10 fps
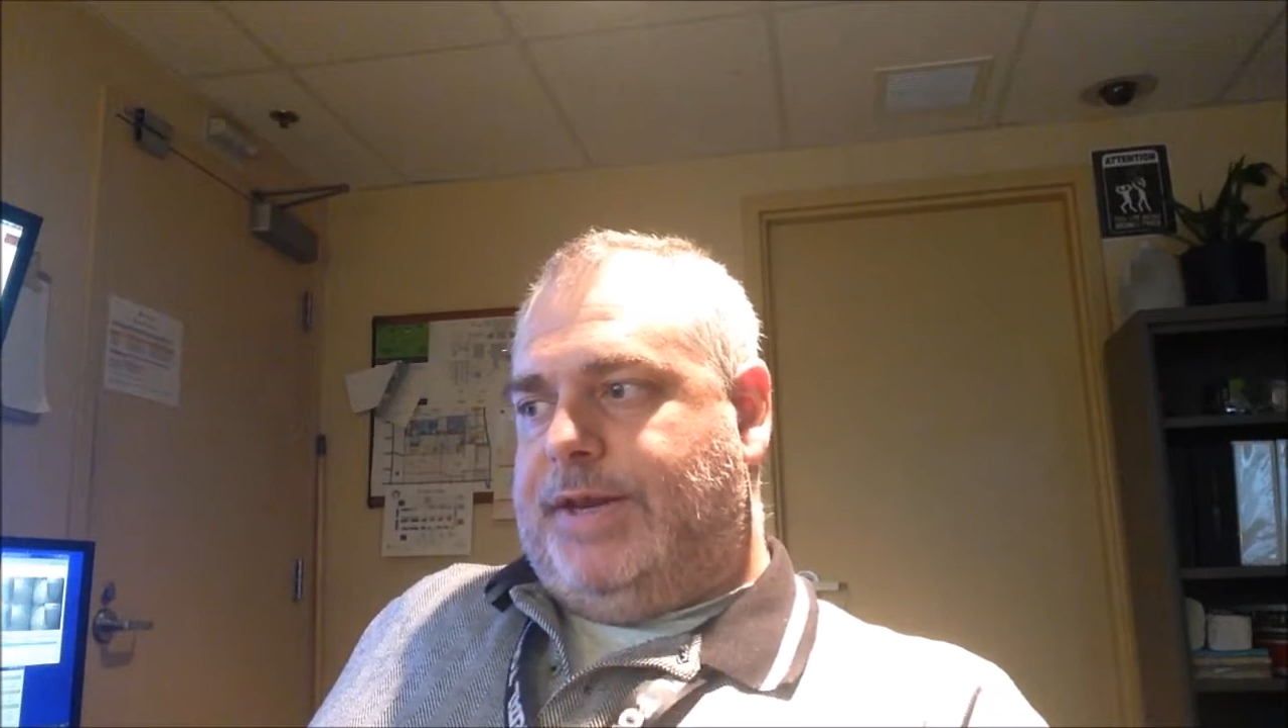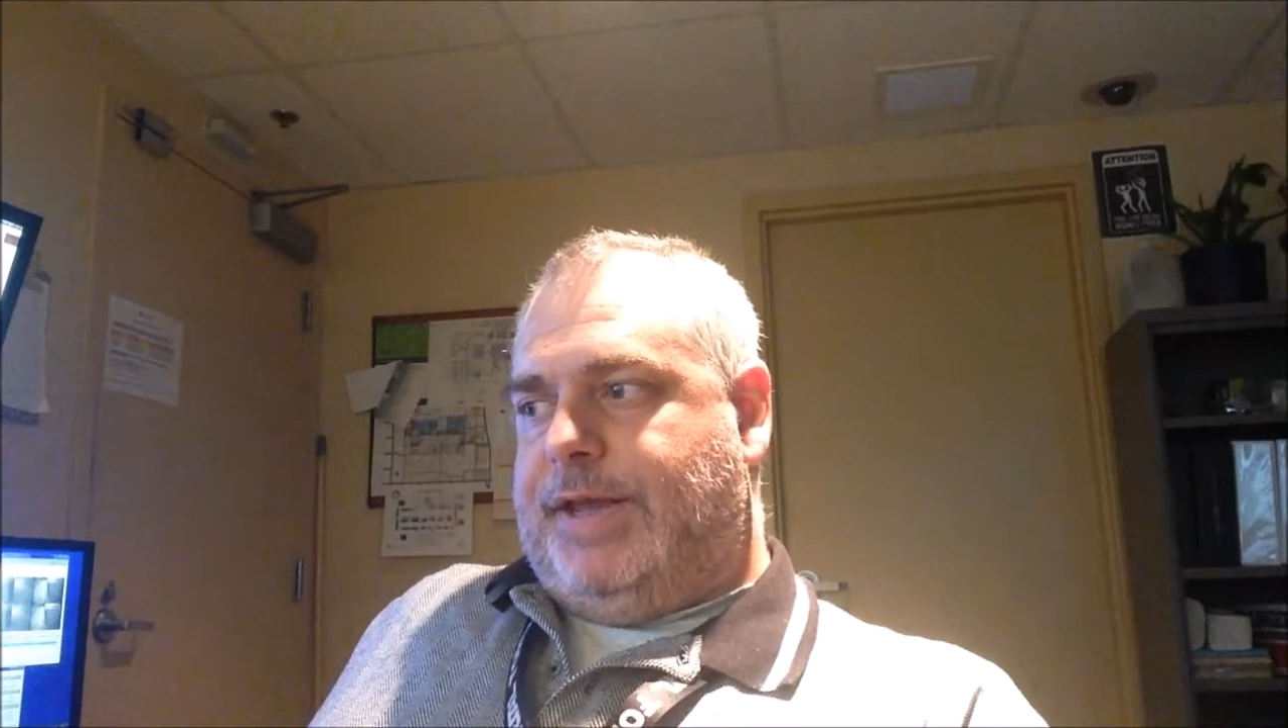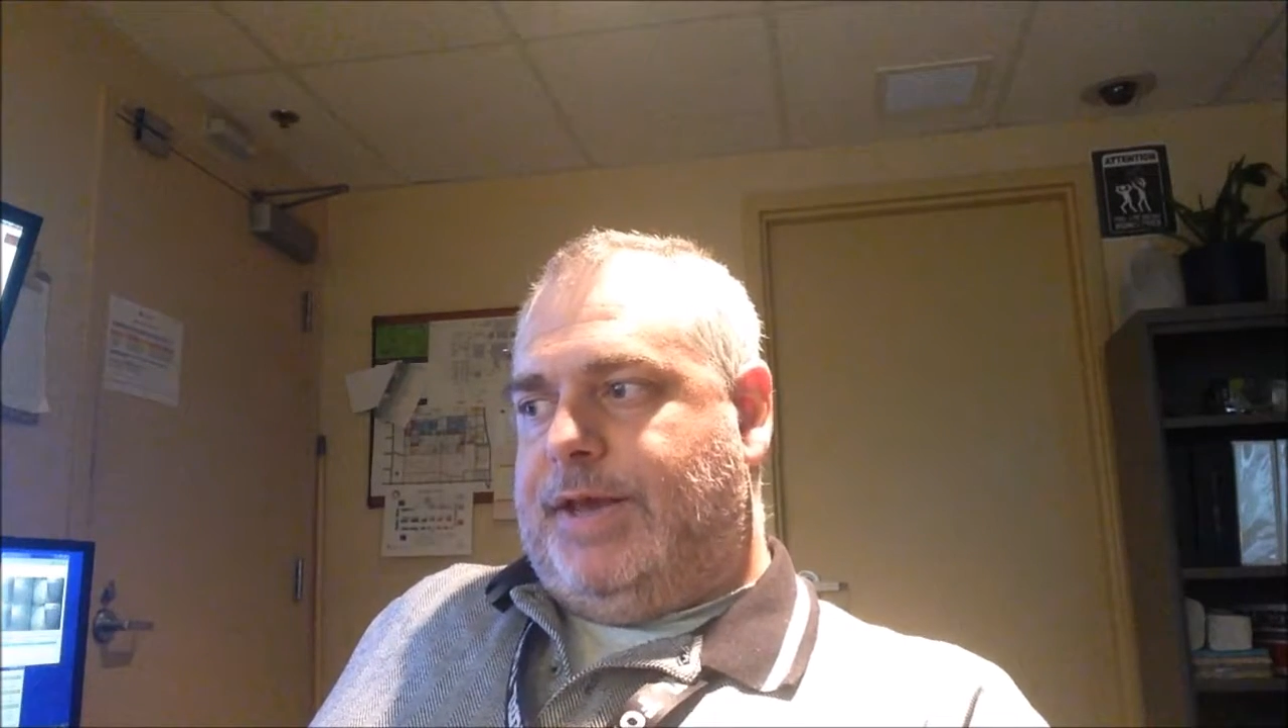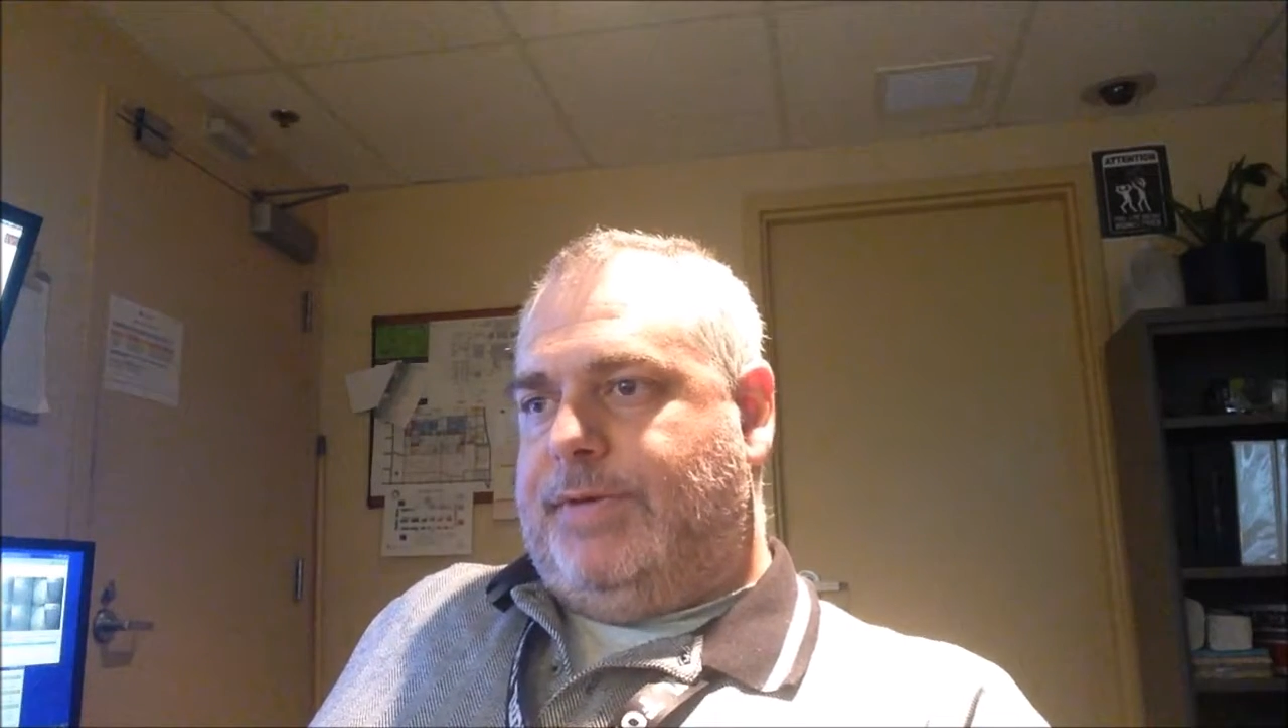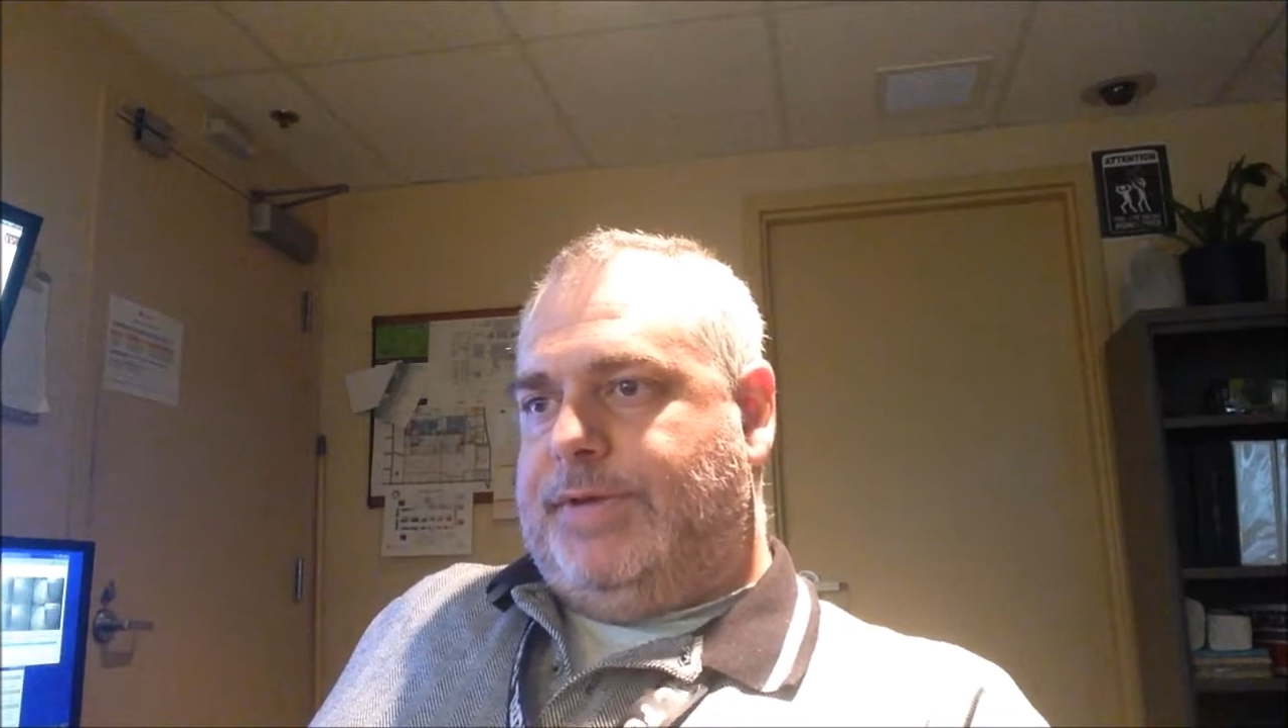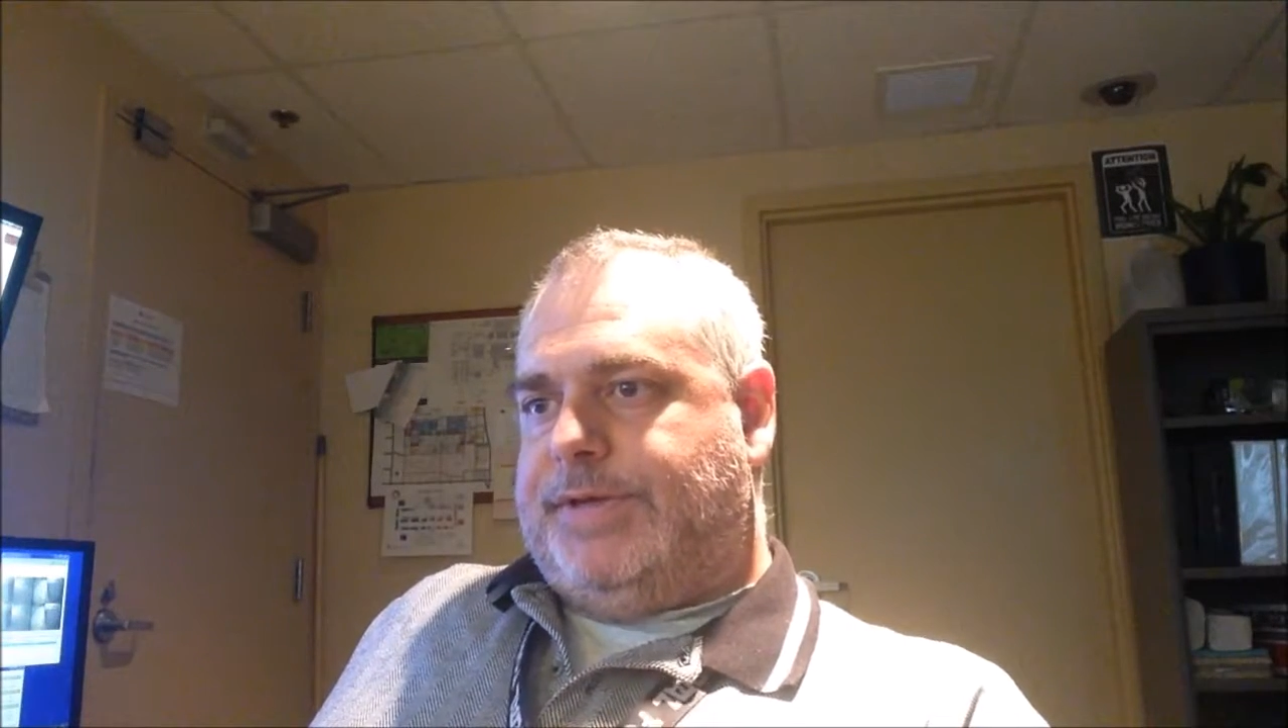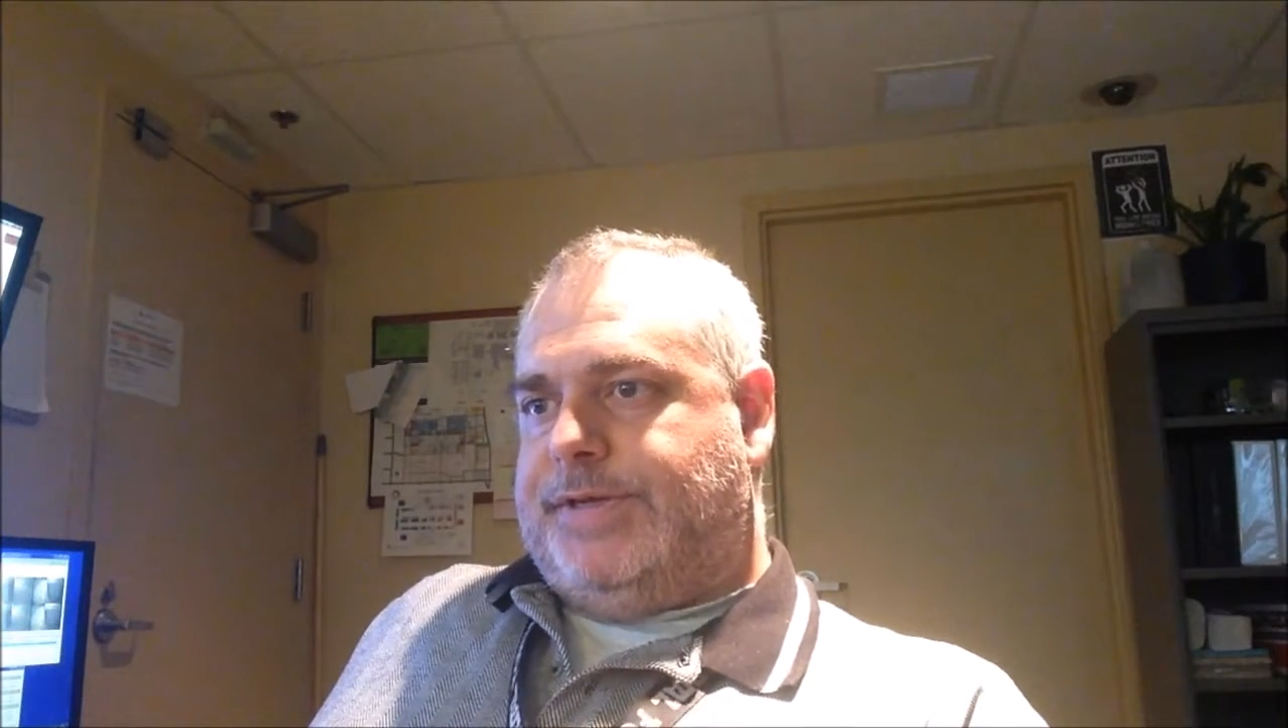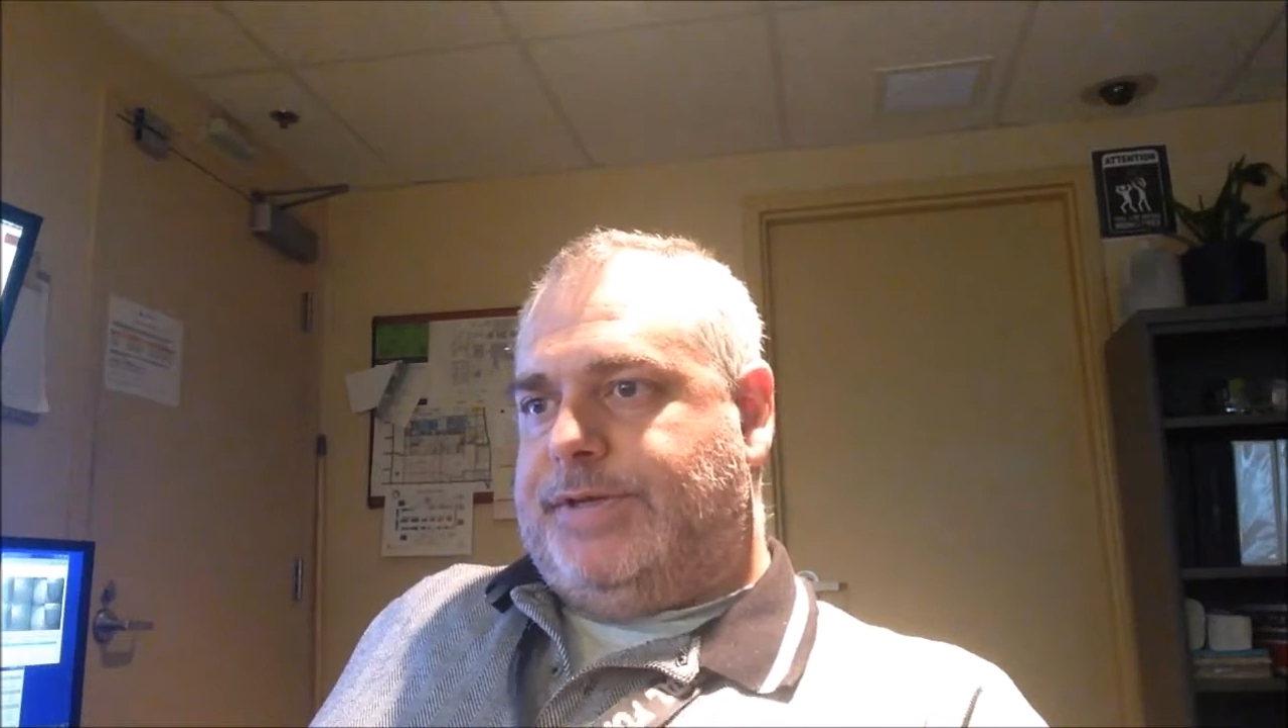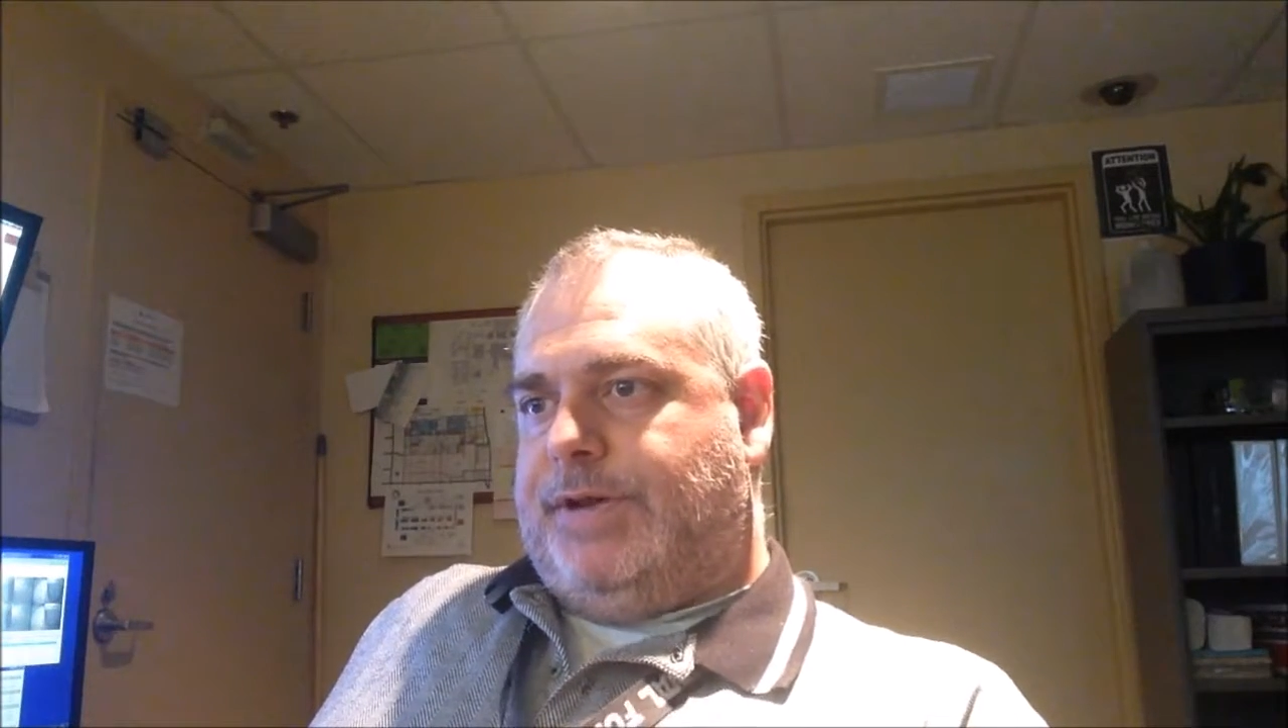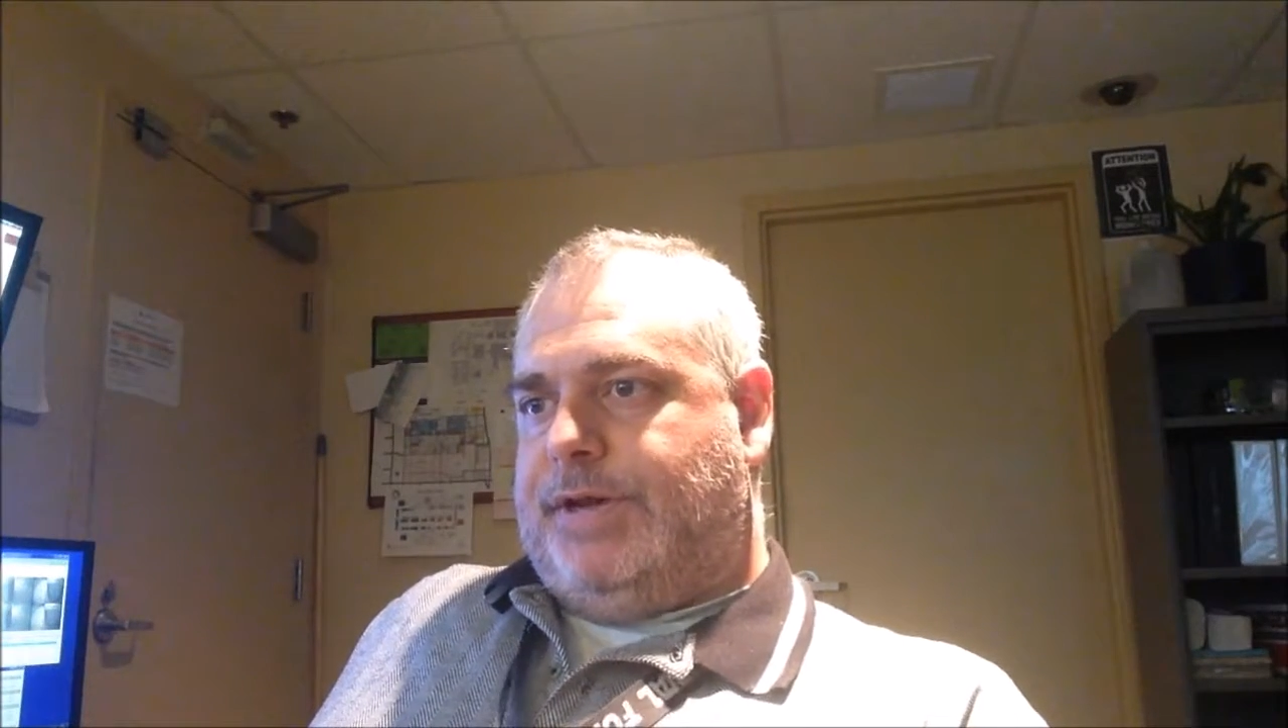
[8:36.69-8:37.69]
now is I
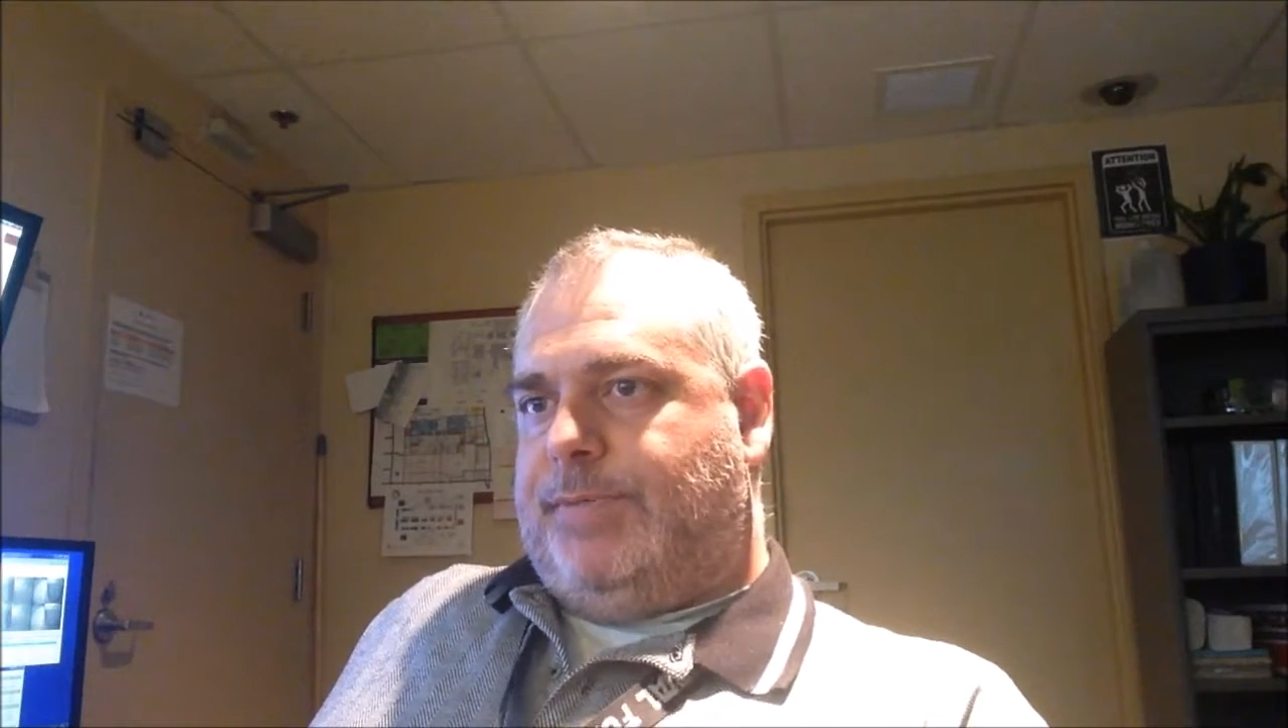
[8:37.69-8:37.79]
still have